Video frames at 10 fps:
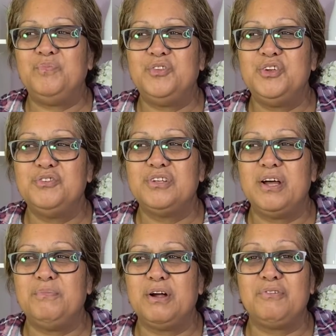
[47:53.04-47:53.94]
She was
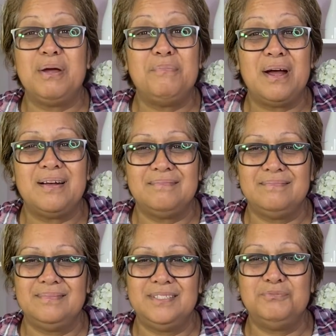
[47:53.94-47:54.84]
like my grandma.
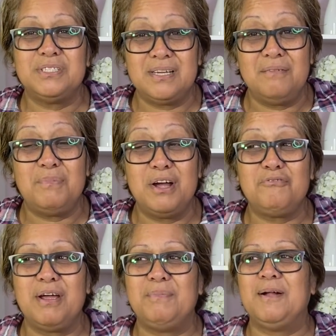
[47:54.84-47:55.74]
She was like my
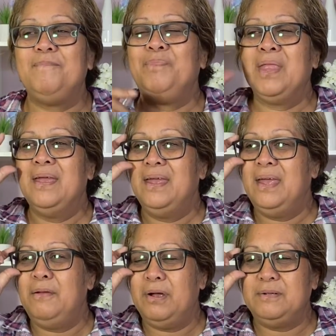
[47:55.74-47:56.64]
grandma.
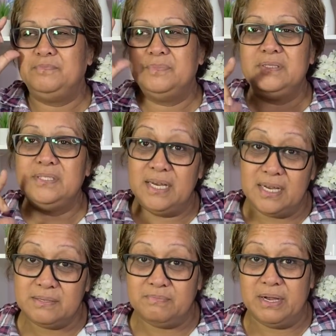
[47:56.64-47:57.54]
Anyway, she
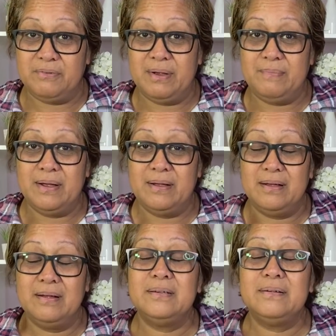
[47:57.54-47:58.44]
is my grandma.
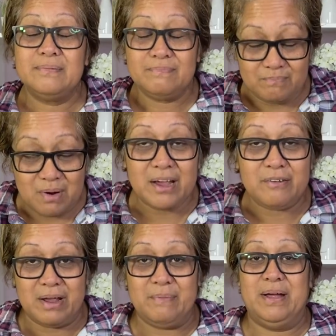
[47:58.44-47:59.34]
My
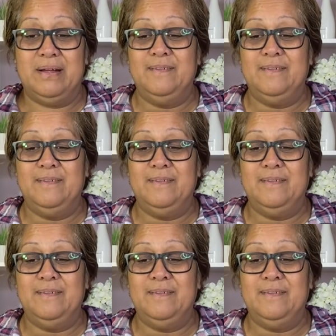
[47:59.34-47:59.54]
grandma.